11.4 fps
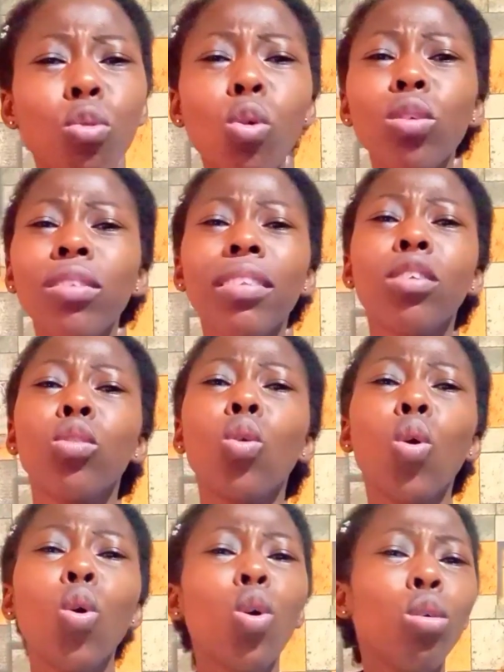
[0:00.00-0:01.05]
roles,
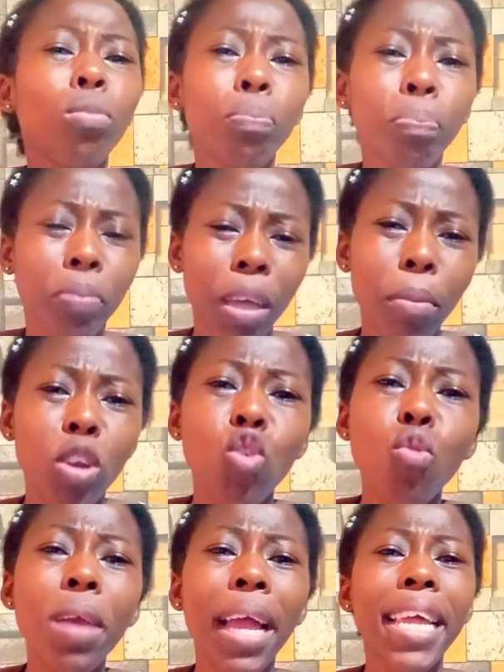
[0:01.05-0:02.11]
somebody who
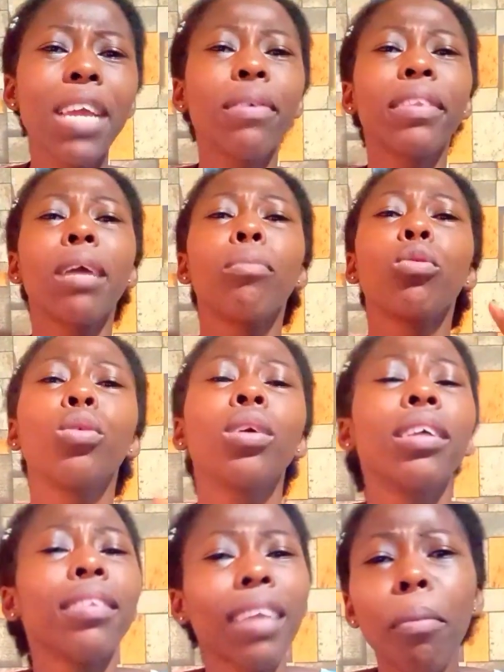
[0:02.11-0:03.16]
will be at the gift table,
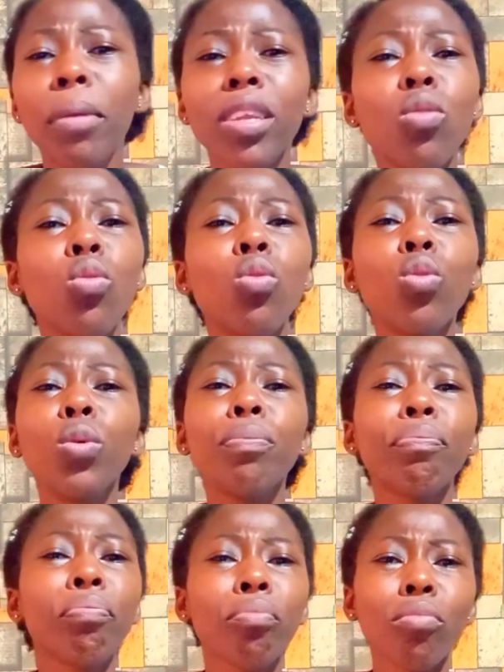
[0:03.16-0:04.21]
somebody who will
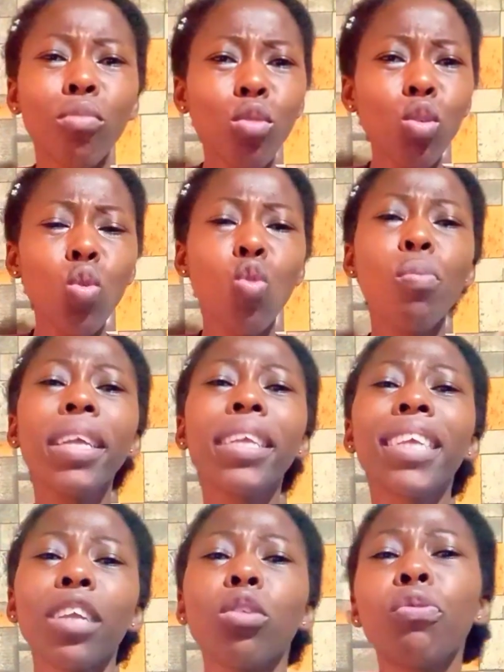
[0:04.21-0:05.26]
be in
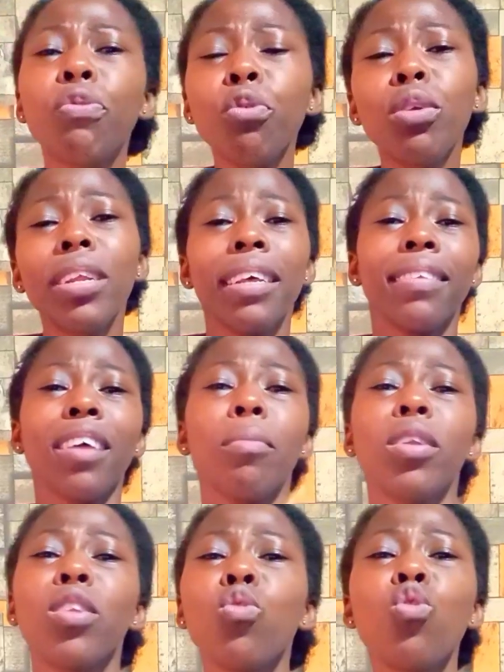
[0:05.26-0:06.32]
charge of food,
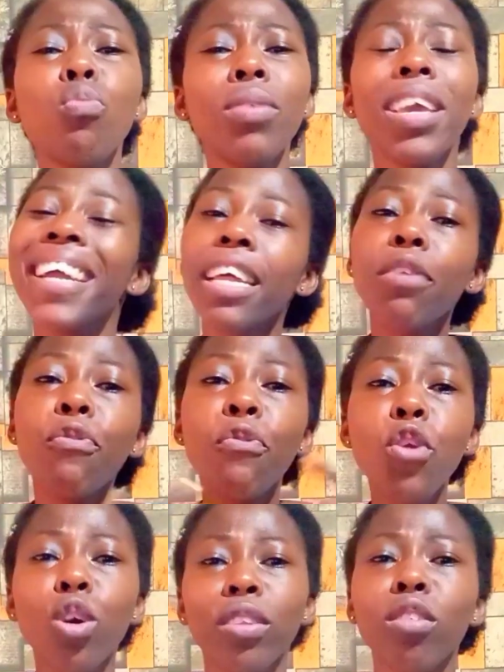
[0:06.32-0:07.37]
somebody who will be, and then
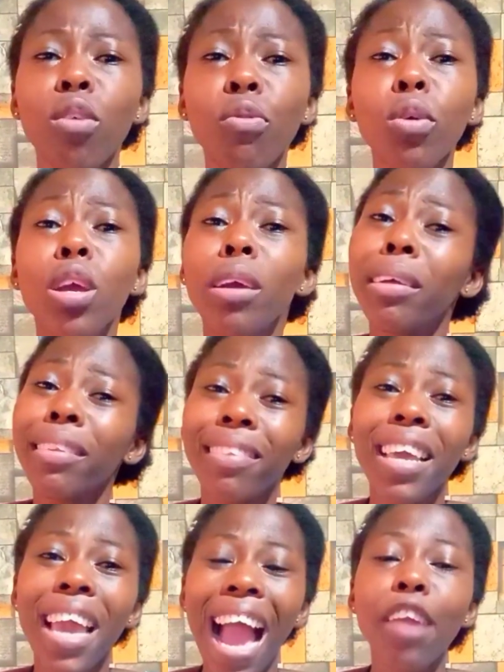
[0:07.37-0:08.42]
free yourself.
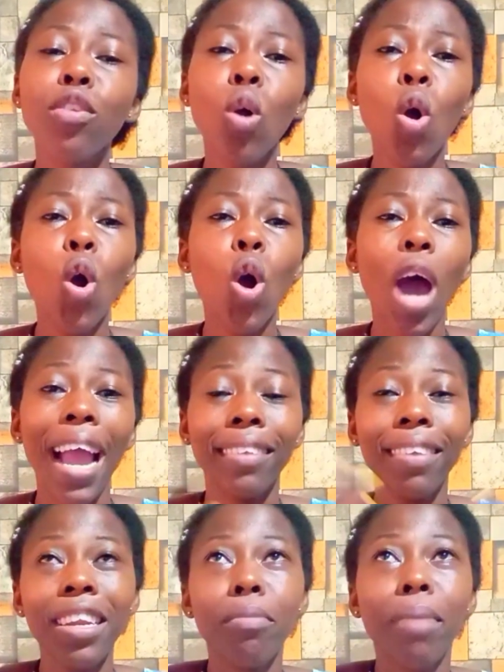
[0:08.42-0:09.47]
See, I know I
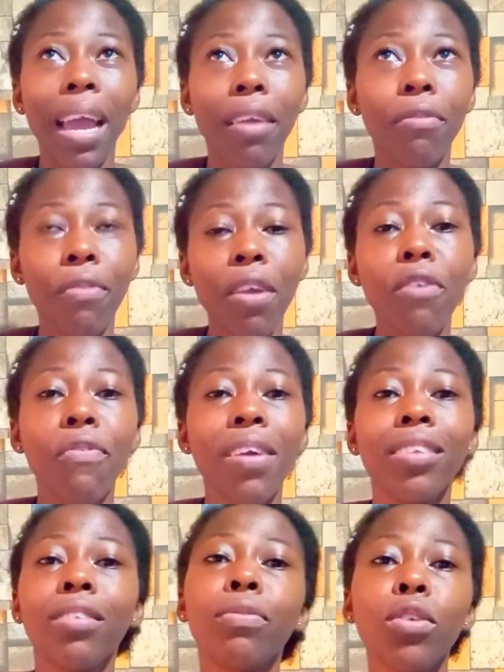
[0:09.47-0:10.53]
said in my very
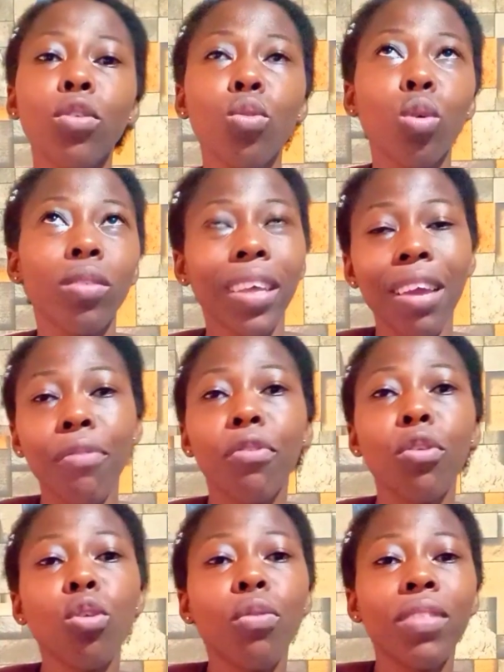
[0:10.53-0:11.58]
first video or second
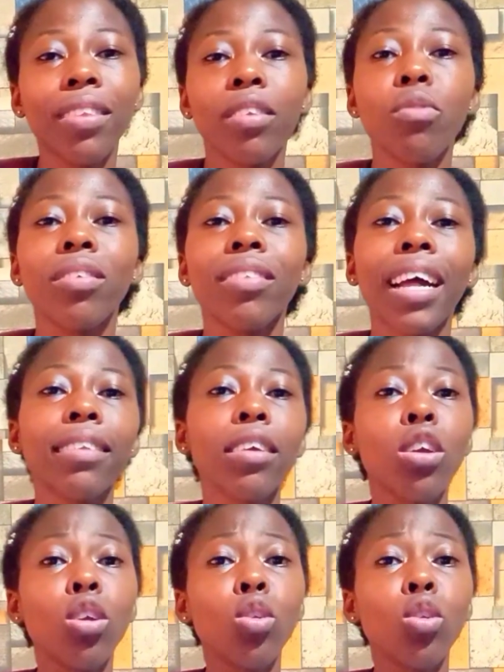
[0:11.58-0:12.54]
video of this series that